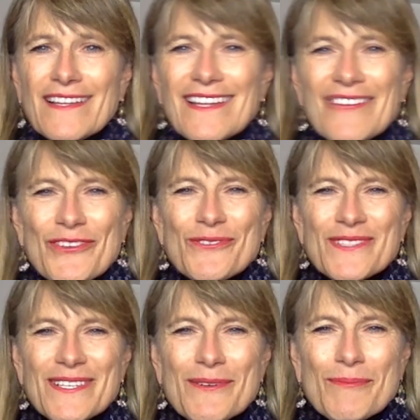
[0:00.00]
If you
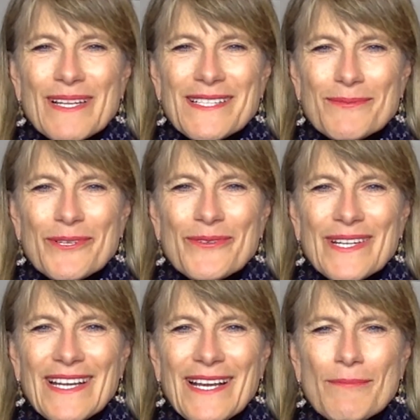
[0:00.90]
see a place where you
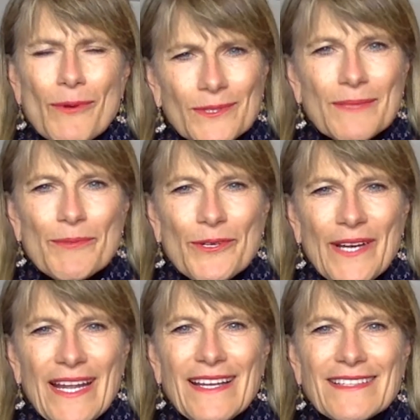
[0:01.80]
can help, hold up your
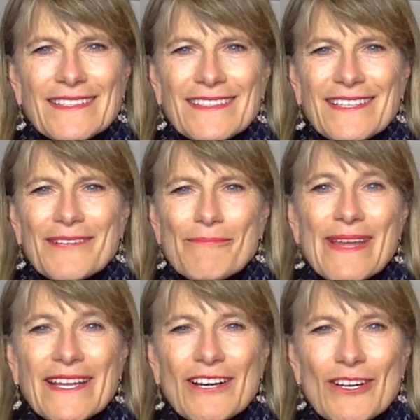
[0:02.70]
hand,
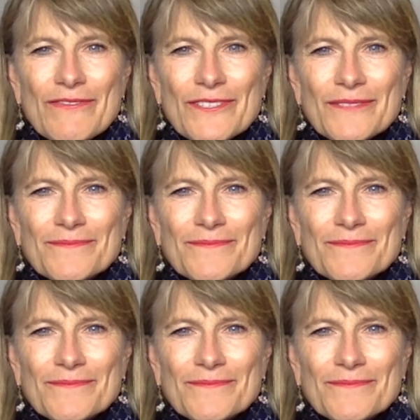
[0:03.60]
make an offer.